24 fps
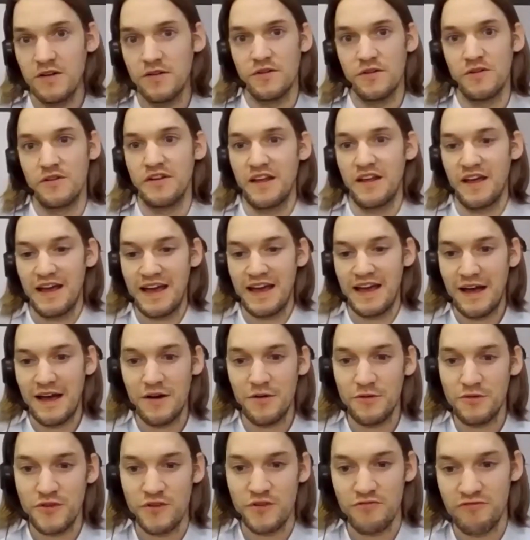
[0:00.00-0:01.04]
on
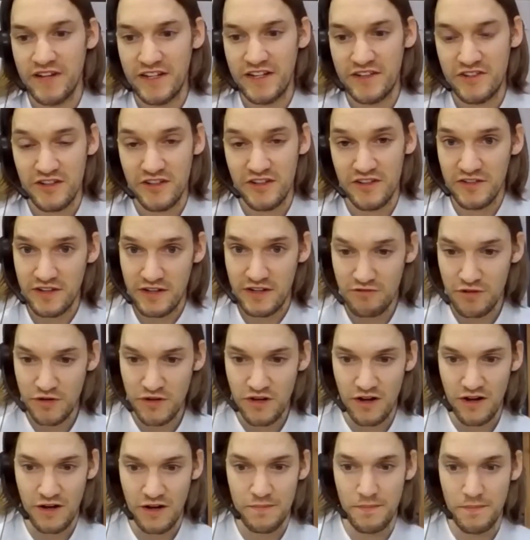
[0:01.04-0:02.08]
how to reach zero
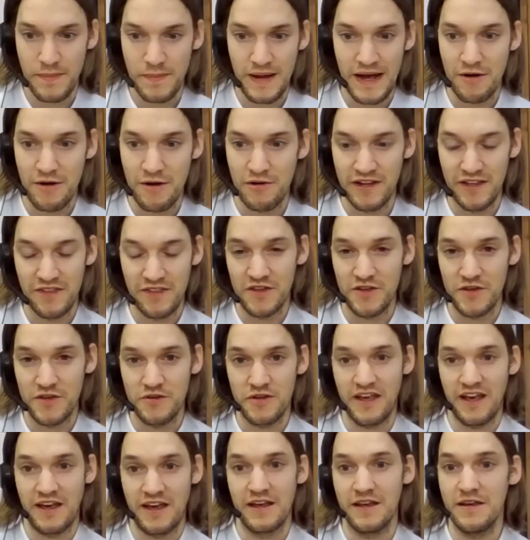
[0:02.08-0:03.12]
carbon power in
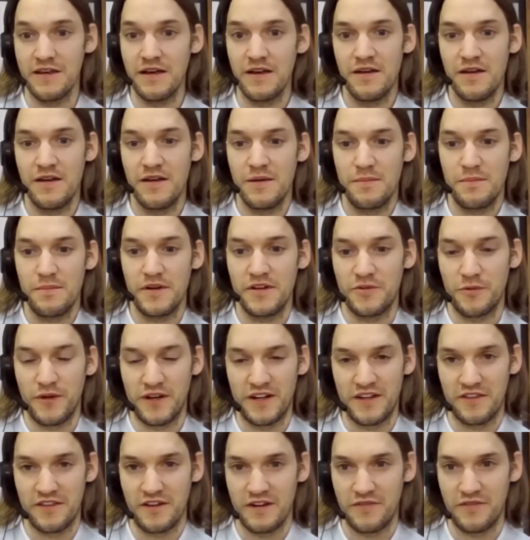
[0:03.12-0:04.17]
the UK by
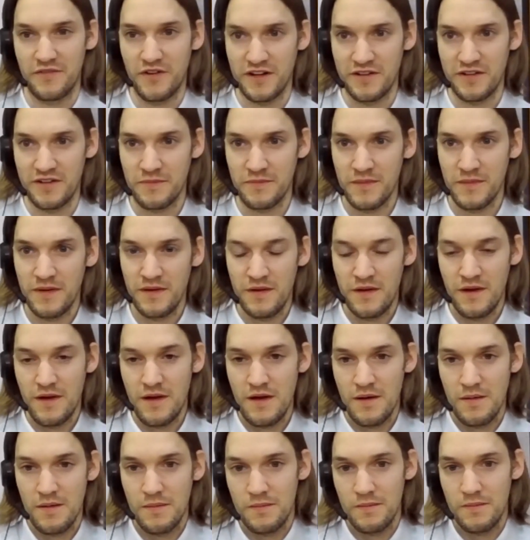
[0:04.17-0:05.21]
2035.
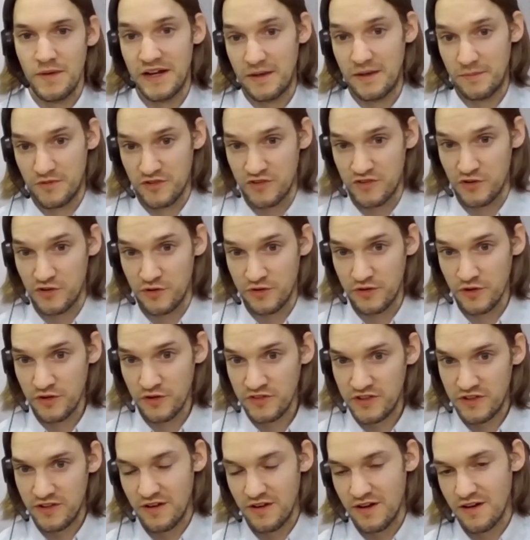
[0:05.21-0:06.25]
My name is Stuart
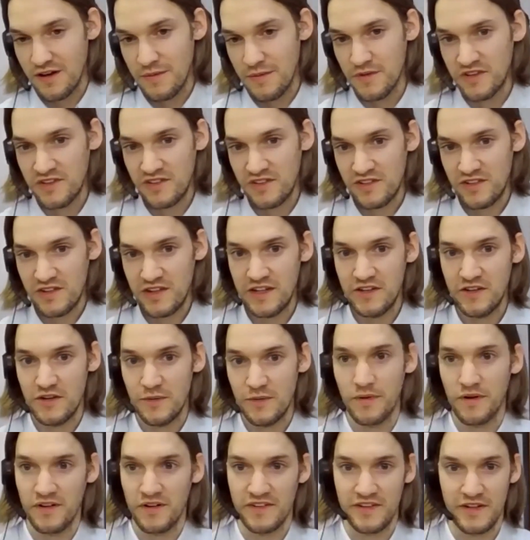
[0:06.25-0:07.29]
Dossett. I'm a Senior
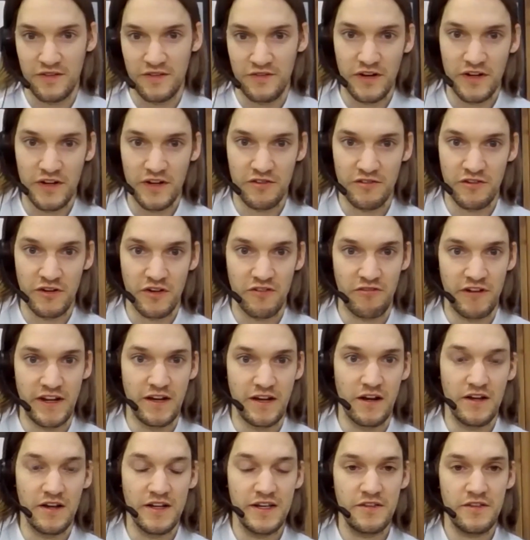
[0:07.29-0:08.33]
Policy Advisor at Green
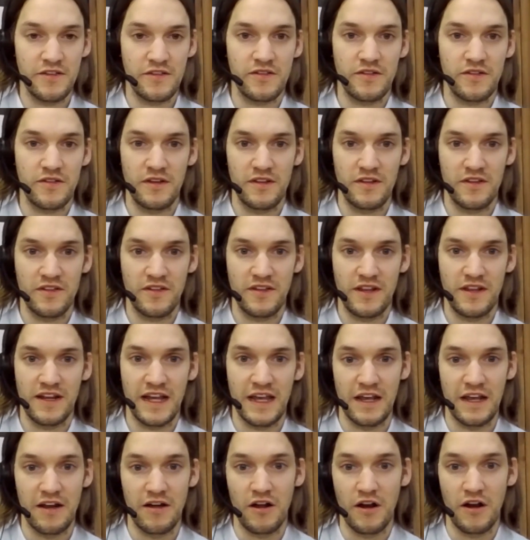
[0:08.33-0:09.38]
Alliance, sitting
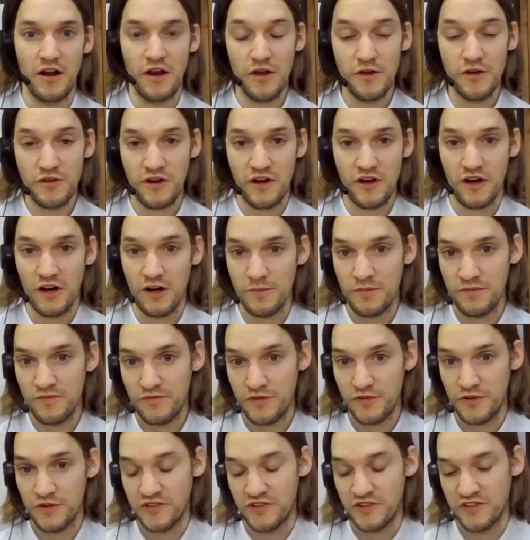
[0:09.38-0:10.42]
in our Low Carbon
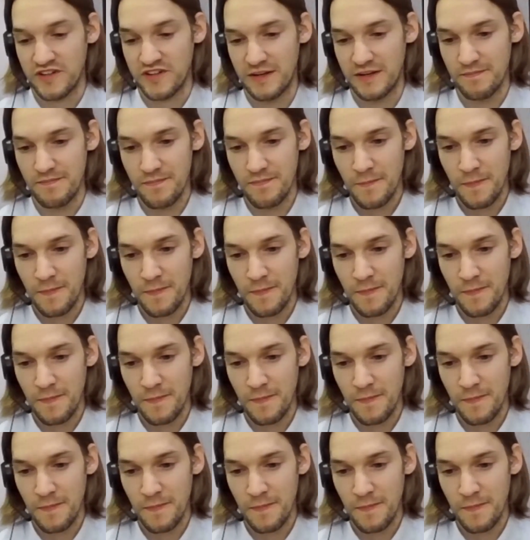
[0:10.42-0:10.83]
Futures team.